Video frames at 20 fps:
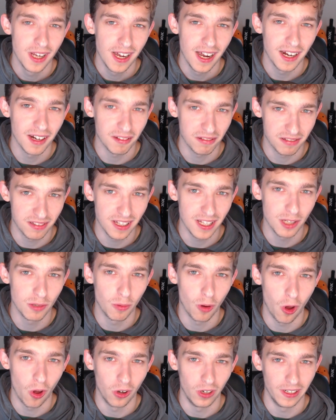and I'll see
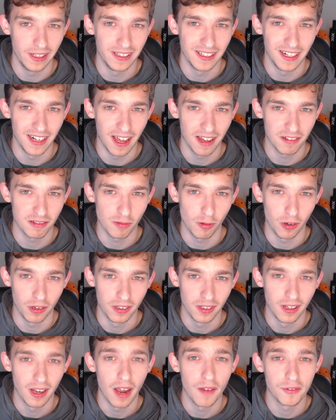you all in the next
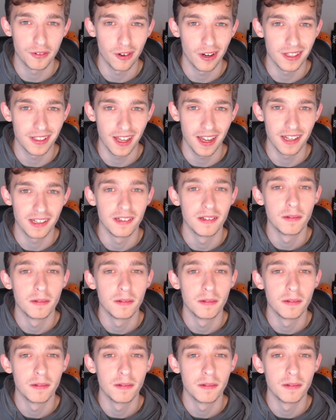one. Have a great day.